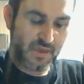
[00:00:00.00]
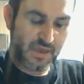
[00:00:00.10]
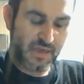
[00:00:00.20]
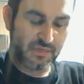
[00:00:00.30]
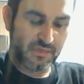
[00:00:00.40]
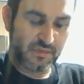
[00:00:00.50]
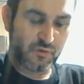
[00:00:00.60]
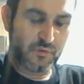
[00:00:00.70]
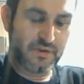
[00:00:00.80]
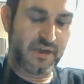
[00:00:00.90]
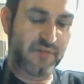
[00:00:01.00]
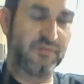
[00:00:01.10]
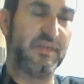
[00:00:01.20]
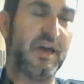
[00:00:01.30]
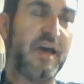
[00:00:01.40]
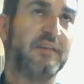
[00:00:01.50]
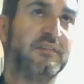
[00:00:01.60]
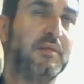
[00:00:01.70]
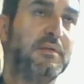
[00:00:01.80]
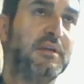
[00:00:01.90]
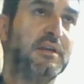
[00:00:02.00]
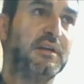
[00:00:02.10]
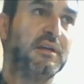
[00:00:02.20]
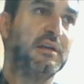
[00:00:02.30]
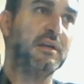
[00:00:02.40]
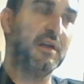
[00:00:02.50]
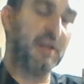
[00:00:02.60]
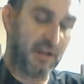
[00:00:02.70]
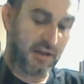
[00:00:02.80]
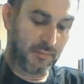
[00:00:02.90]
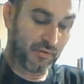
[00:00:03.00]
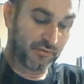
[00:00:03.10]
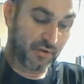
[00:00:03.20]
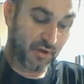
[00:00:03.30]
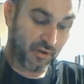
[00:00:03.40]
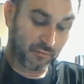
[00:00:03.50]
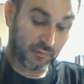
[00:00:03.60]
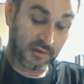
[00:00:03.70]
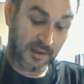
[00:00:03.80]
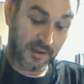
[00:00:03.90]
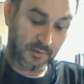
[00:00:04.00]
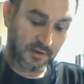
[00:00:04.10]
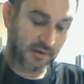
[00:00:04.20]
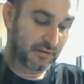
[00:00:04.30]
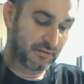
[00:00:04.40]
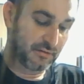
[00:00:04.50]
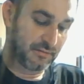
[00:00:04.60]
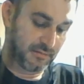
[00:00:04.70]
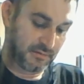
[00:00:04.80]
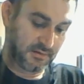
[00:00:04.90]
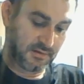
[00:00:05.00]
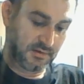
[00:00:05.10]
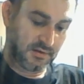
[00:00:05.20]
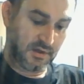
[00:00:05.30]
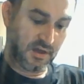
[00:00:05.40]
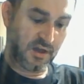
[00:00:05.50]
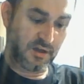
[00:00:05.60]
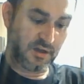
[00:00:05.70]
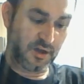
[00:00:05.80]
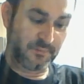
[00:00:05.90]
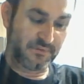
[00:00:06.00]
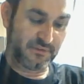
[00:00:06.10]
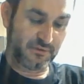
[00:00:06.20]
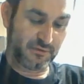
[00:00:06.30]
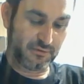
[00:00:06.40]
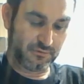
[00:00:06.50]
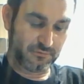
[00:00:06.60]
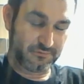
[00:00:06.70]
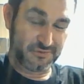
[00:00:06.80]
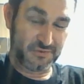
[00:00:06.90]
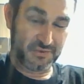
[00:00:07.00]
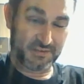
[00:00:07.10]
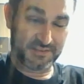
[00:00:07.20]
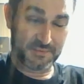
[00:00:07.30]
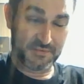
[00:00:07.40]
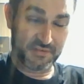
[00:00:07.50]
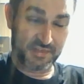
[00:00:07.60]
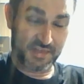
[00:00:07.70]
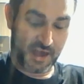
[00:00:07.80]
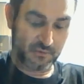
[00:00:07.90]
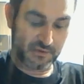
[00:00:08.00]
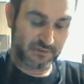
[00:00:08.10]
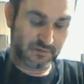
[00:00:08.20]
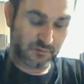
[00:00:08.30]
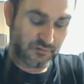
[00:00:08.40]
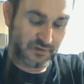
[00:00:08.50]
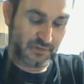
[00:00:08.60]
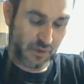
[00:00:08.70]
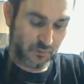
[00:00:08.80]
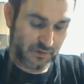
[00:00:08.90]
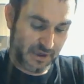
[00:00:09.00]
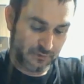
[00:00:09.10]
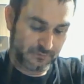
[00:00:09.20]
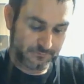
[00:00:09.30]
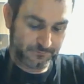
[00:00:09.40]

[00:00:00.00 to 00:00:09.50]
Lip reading: And then the week after that is going to be Le Bon Pain Roulé bar. I'm still doing the recipe for that one, so we'll figure that one out.